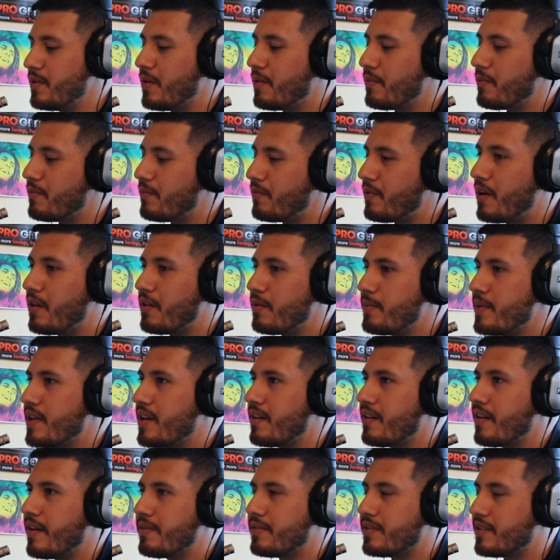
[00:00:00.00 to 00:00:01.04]
Follow me
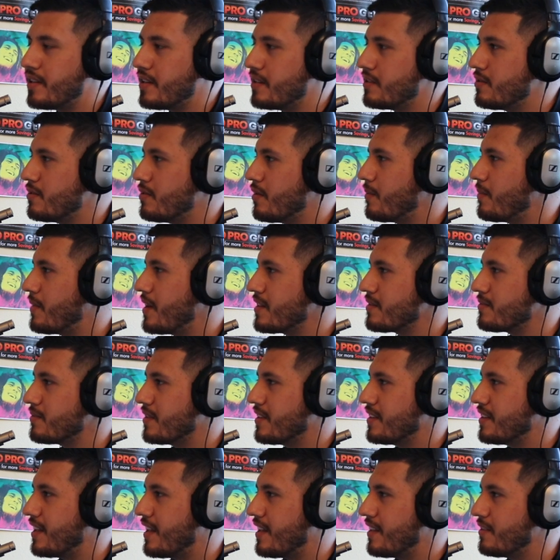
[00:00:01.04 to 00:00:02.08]
on everything too. I might as well
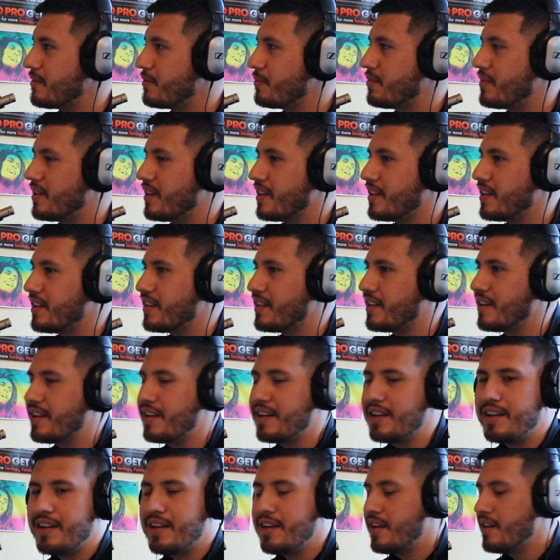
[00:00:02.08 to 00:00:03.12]
get that little plug in.
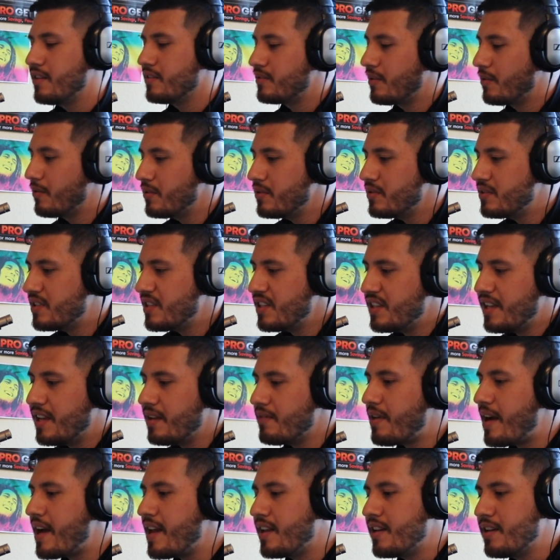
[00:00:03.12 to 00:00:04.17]
So we're just gonna get
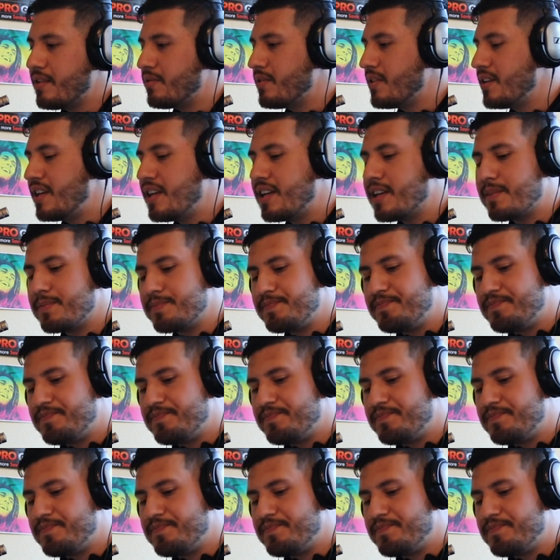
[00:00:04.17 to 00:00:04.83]
right into it, Nick.